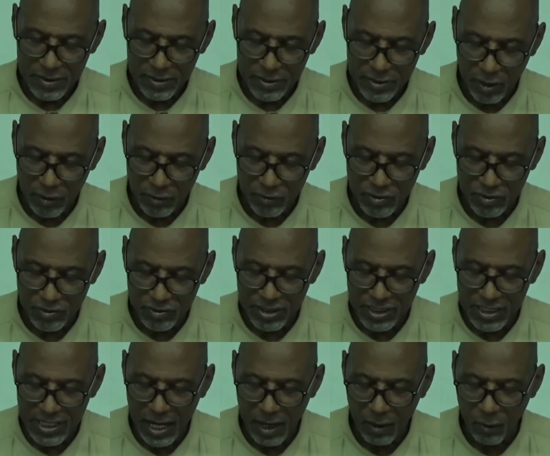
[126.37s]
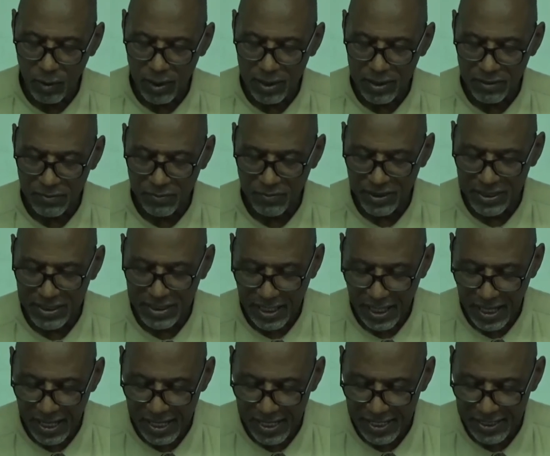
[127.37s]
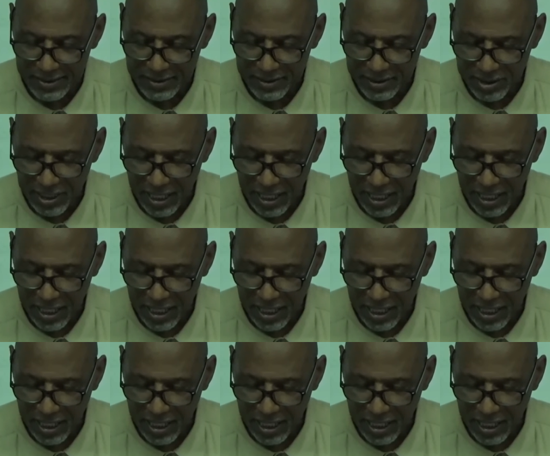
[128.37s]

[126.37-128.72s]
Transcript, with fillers: Don't you see how wonderfully kind,